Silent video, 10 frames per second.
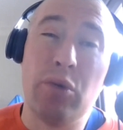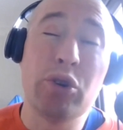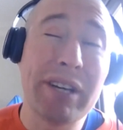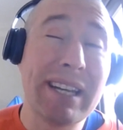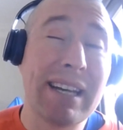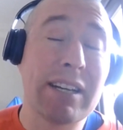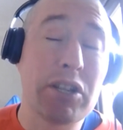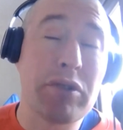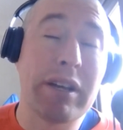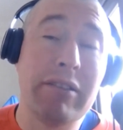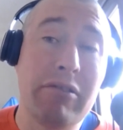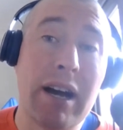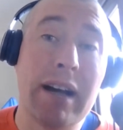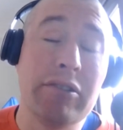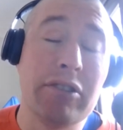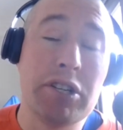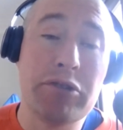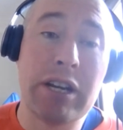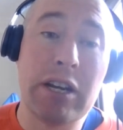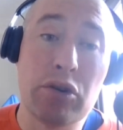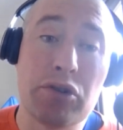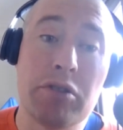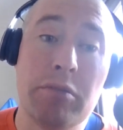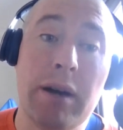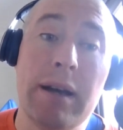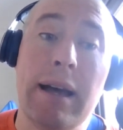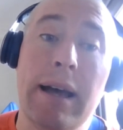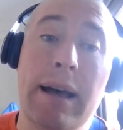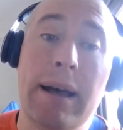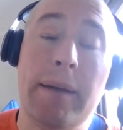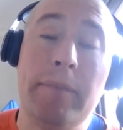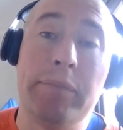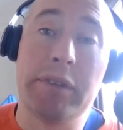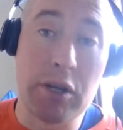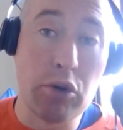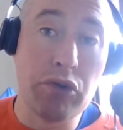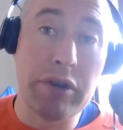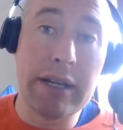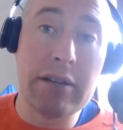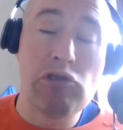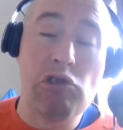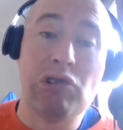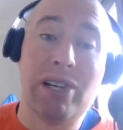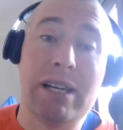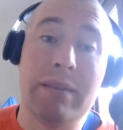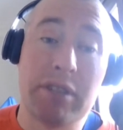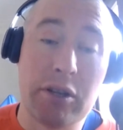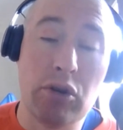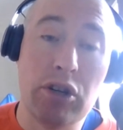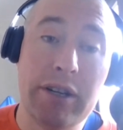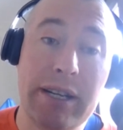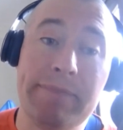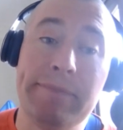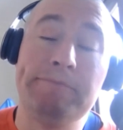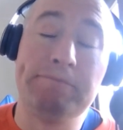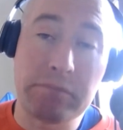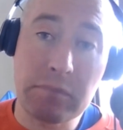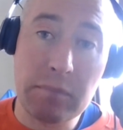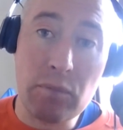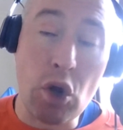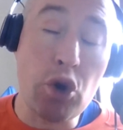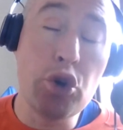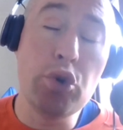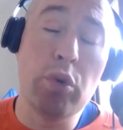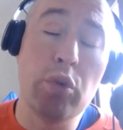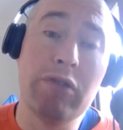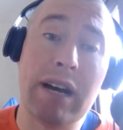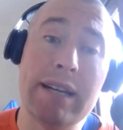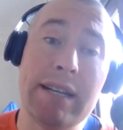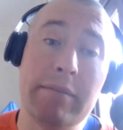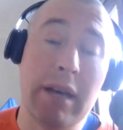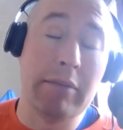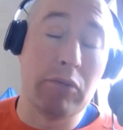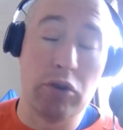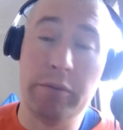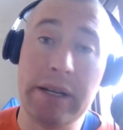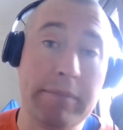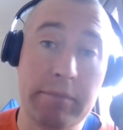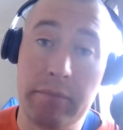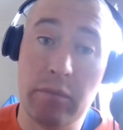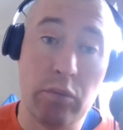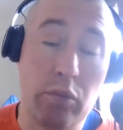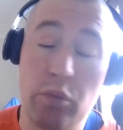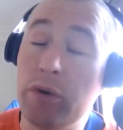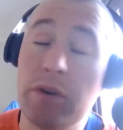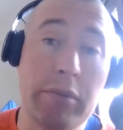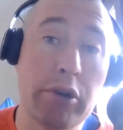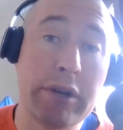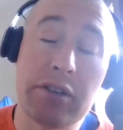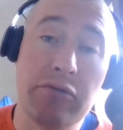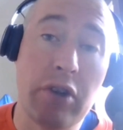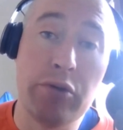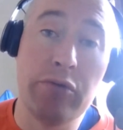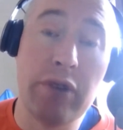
looking like a tricky ride and a tricky customer, still green, still learning, who will ride him? Could be William Buick's ridden